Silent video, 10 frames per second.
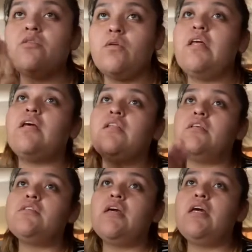So like in
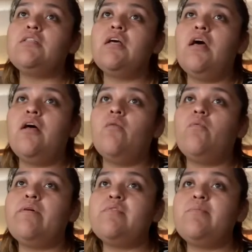this case,
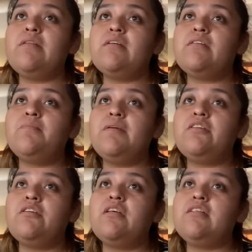what was being done to the
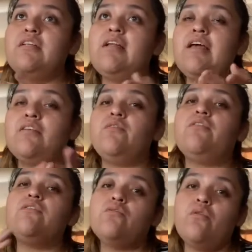patient? They did an x-ray
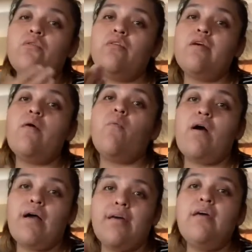on the shoulder.
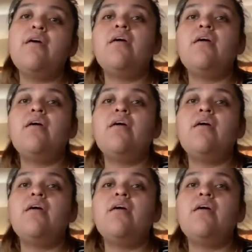Why?